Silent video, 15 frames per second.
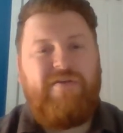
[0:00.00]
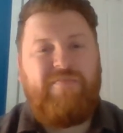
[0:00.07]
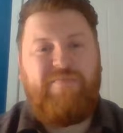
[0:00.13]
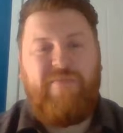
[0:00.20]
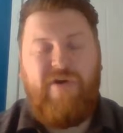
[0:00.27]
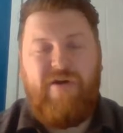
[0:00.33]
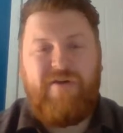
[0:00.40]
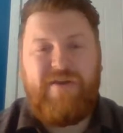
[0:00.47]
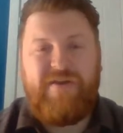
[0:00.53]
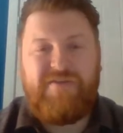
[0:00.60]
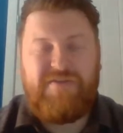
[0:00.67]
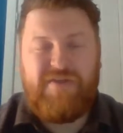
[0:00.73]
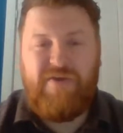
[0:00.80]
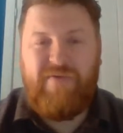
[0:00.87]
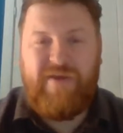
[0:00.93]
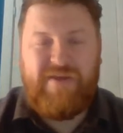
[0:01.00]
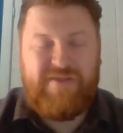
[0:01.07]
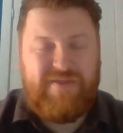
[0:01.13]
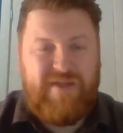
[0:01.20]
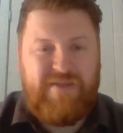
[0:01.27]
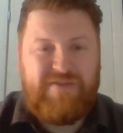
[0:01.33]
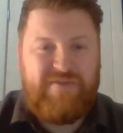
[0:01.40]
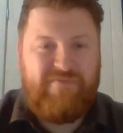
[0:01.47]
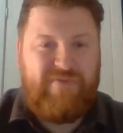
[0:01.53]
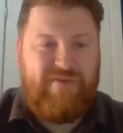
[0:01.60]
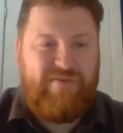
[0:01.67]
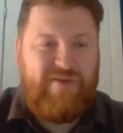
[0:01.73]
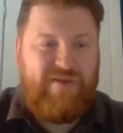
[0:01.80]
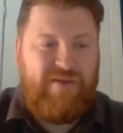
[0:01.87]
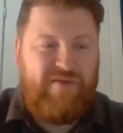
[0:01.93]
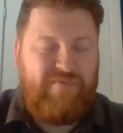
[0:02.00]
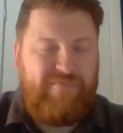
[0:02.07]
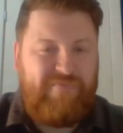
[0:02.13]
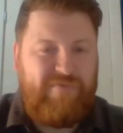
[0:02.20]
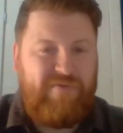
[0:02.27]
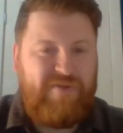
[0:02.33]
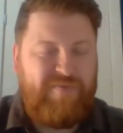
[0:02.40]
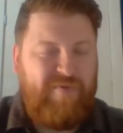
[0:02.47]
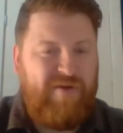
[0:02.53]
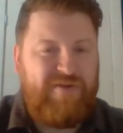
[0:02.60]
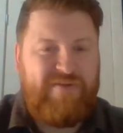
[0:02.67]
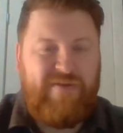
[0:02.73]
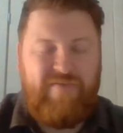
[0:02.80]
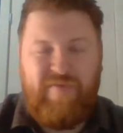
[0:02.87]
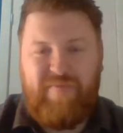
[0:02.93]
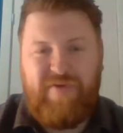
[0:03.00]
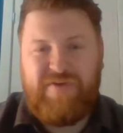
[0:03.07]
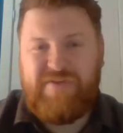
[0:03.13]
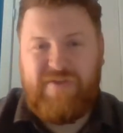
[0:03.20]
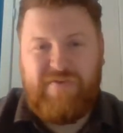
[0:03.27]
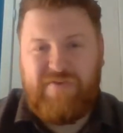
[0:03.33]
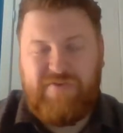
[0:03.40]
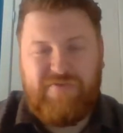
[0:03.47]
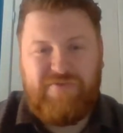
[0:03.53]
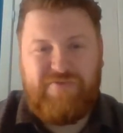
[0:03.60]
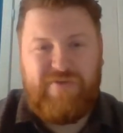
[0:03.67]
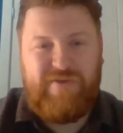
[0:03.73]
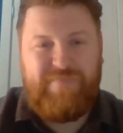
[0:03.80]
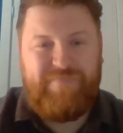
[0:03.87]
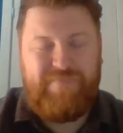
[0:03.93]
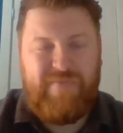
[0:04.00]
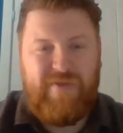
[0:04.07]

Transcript: market so extensively that you've spoke to every person in the country.